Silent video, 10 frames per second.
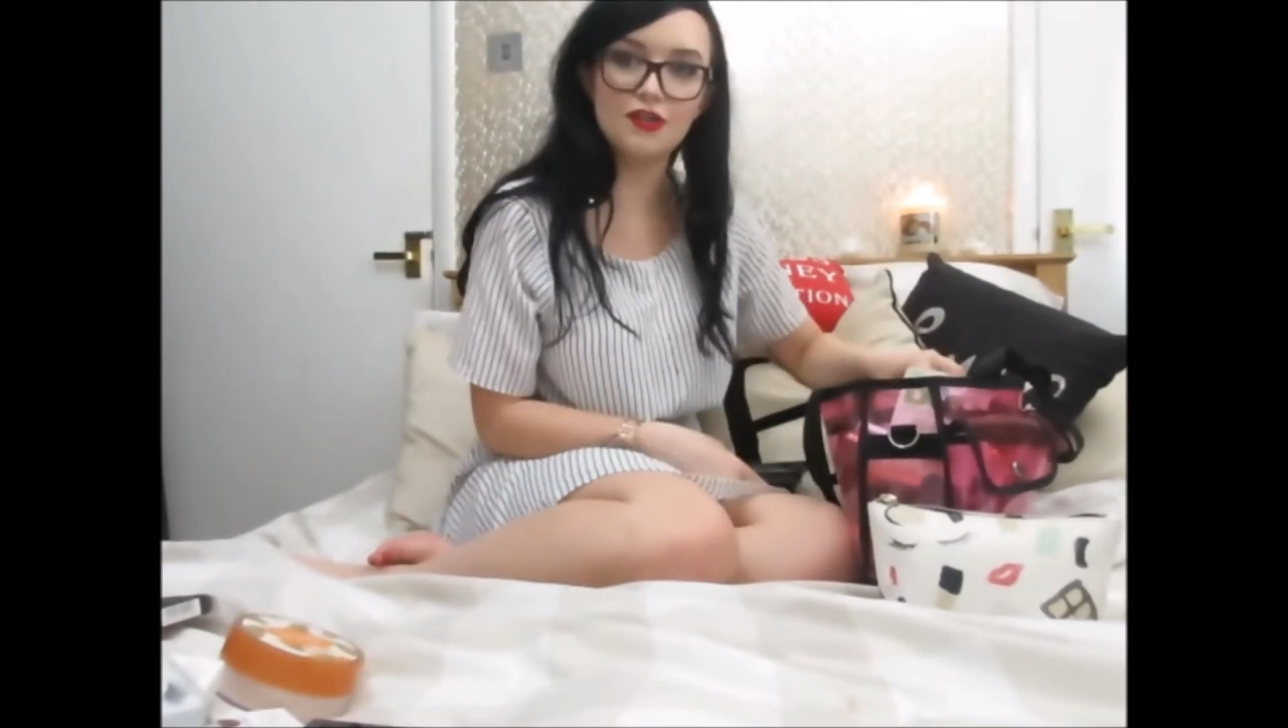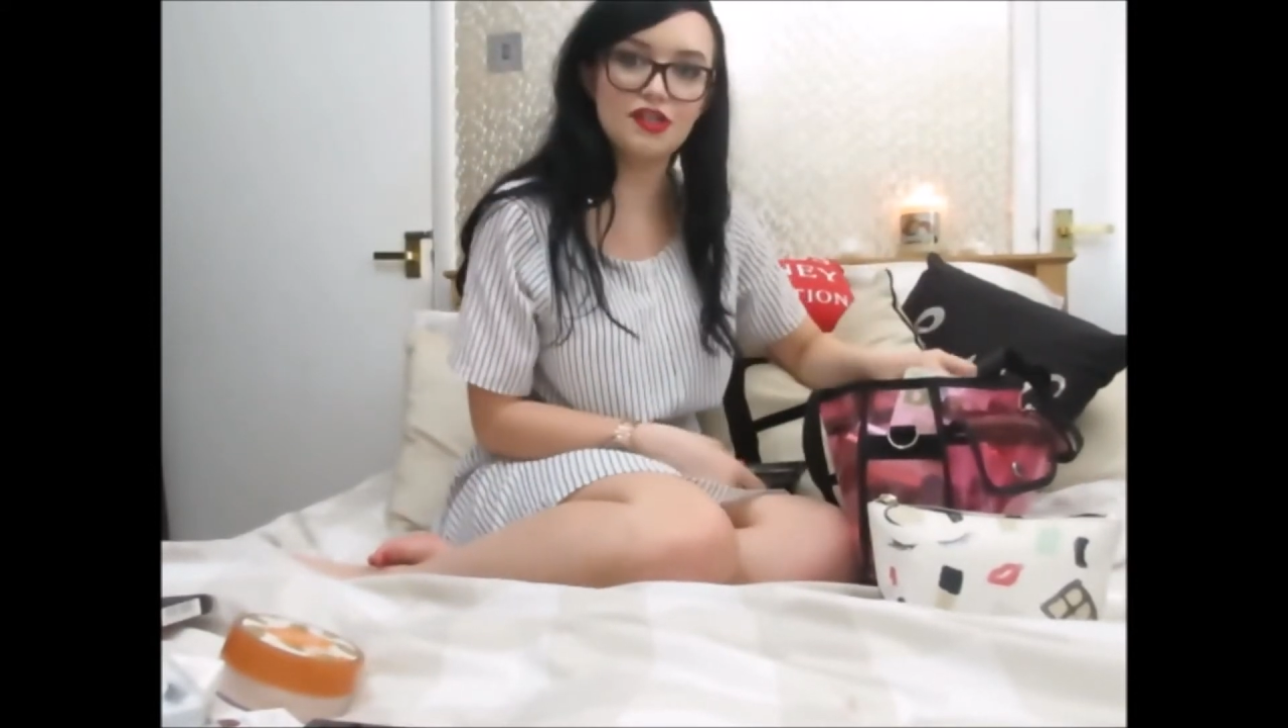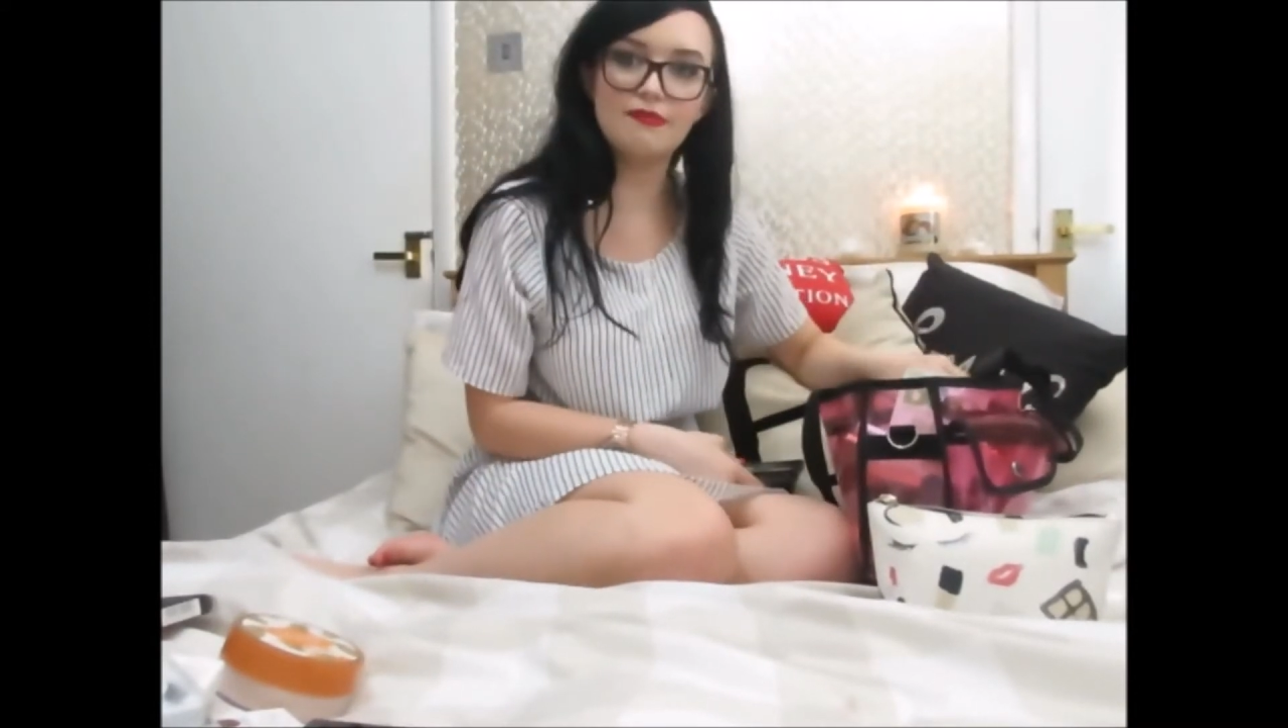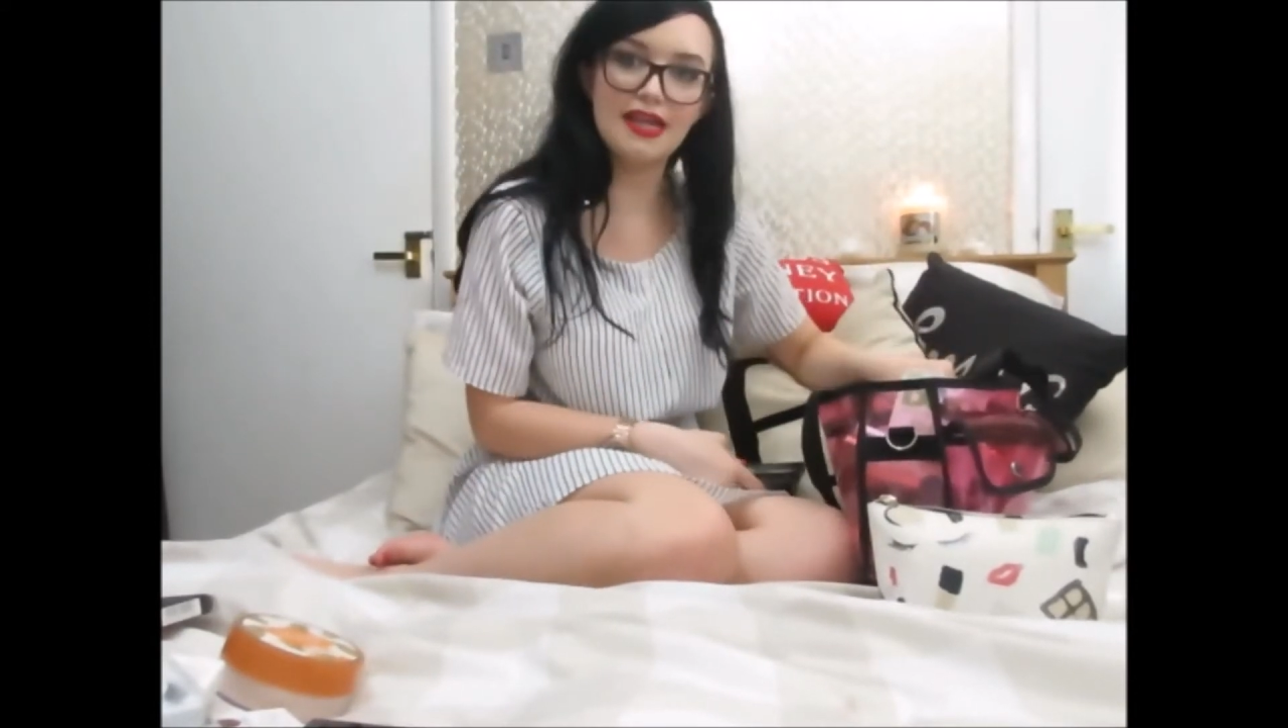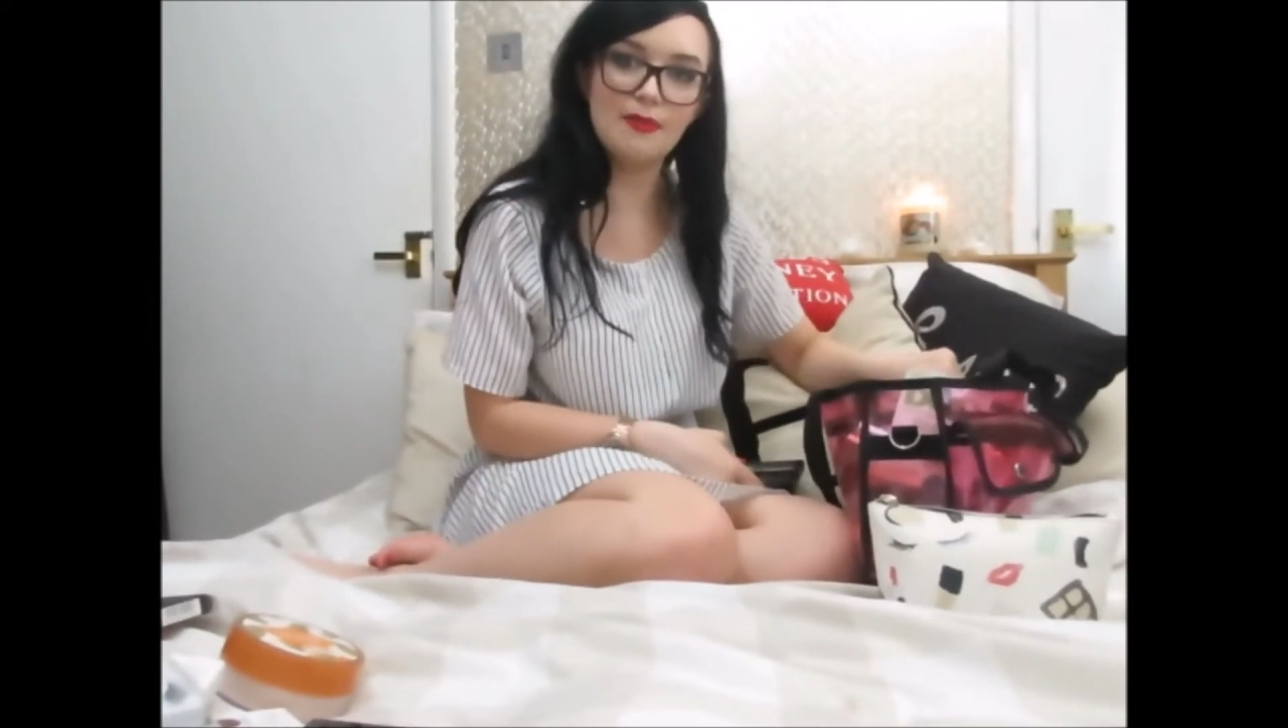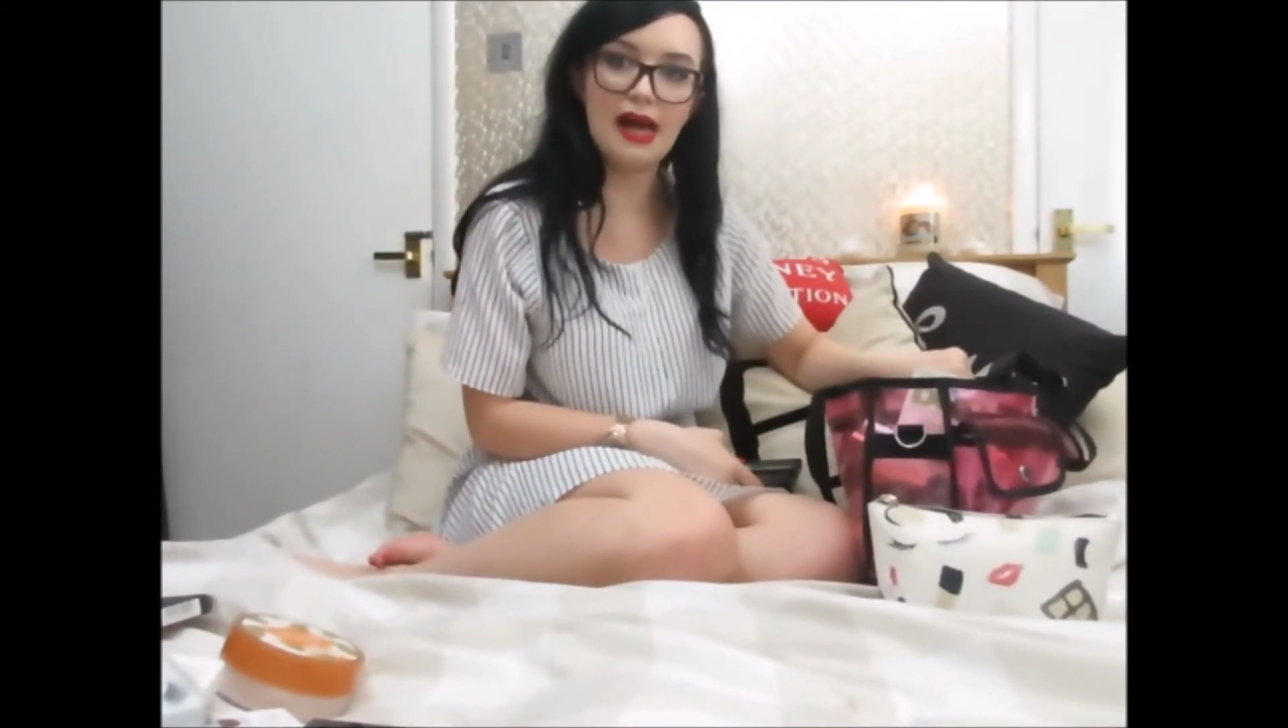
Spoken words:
too many